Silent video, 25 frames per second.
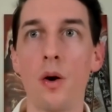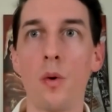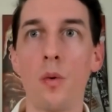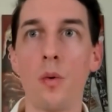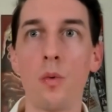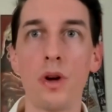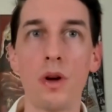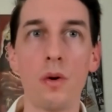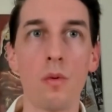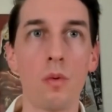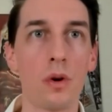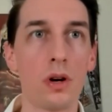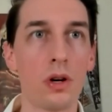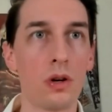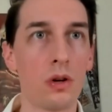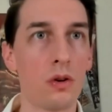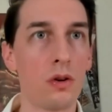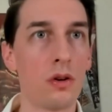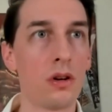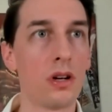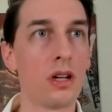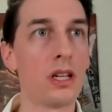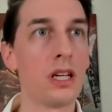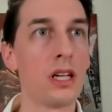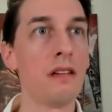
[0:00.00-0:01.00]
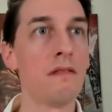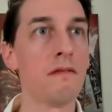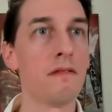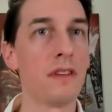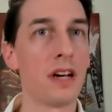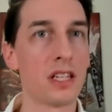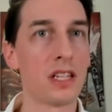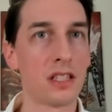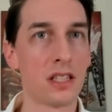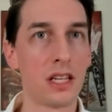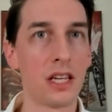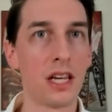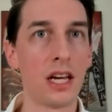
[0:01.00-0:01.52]
we will
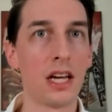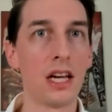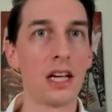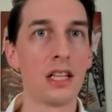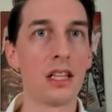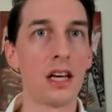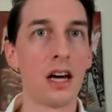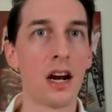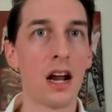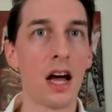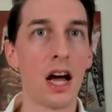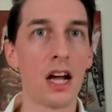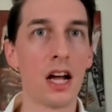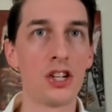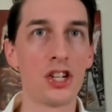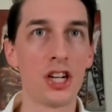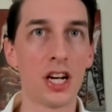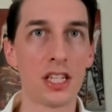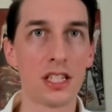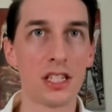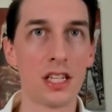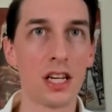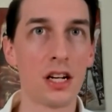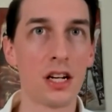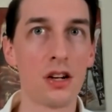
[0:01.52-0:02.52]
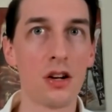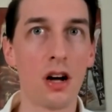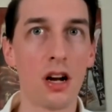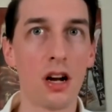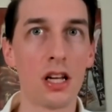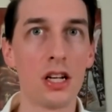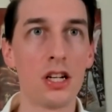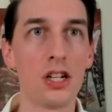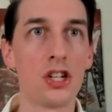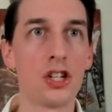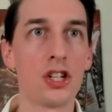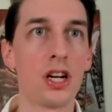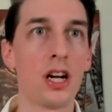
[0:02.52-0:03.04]
investigate rajasic
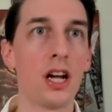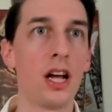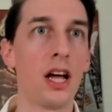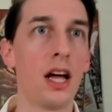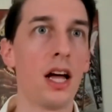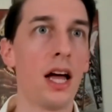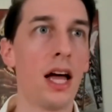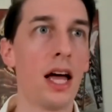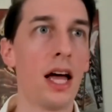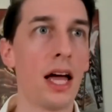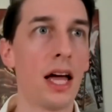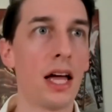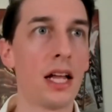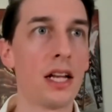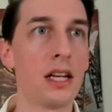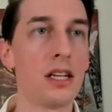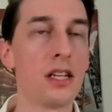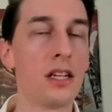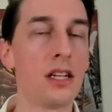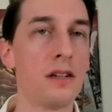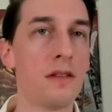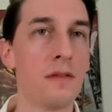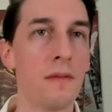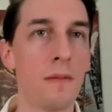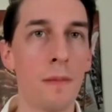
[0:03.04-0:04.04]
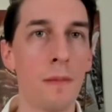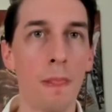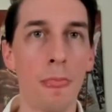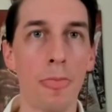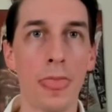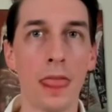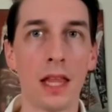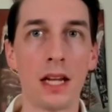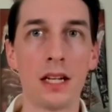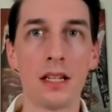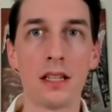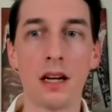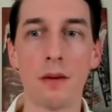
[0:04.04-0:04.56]
knowledge and
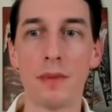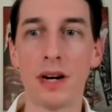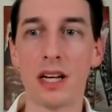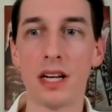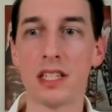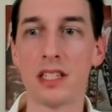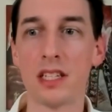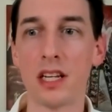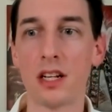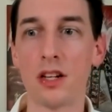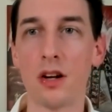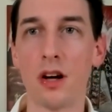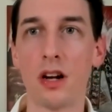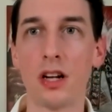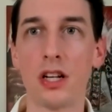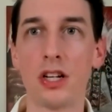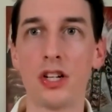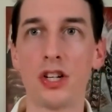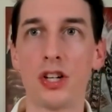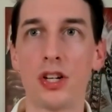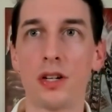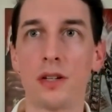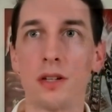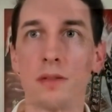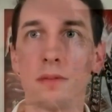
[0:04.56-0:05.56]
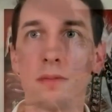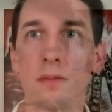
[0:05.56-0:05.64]
tamasic knowledge.